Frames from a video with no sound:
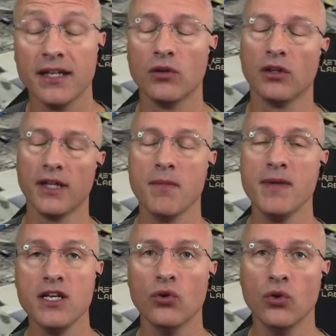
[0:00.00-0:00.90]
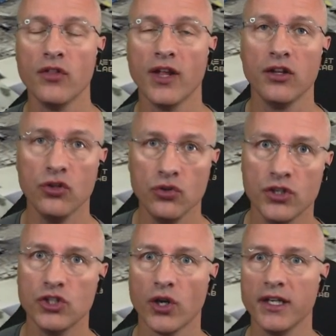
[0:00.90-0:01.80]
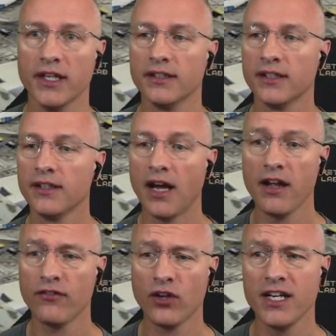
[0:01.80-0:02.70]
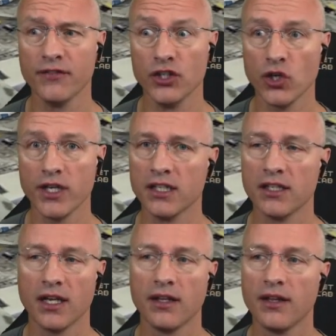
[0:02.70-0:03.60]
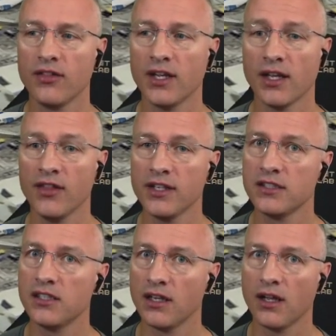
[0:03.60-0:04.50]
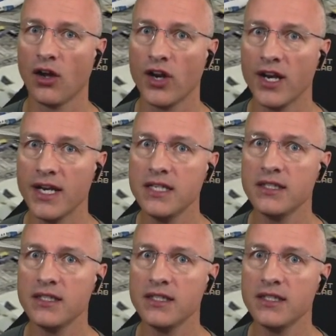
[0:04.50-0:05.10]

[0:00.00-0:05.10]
let me know that you enjoyed it. I've kind of enjoyed it, and this is on an easy